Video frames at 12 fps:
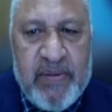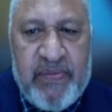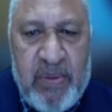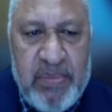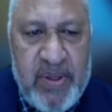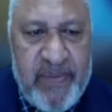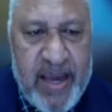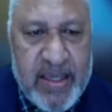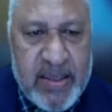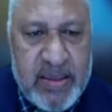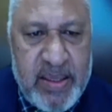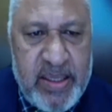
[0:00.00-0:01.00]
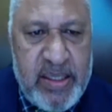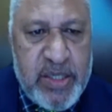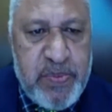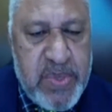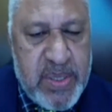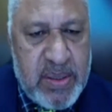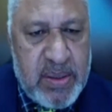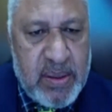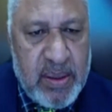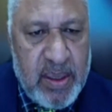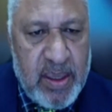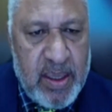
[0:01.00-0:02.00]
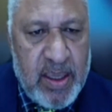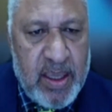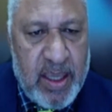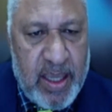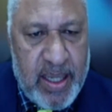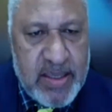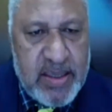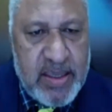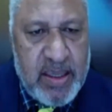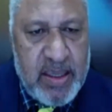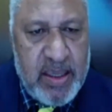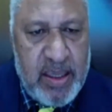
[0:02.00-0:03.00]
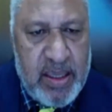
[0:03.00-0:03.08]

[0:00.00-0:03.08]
from the virus they dismissed as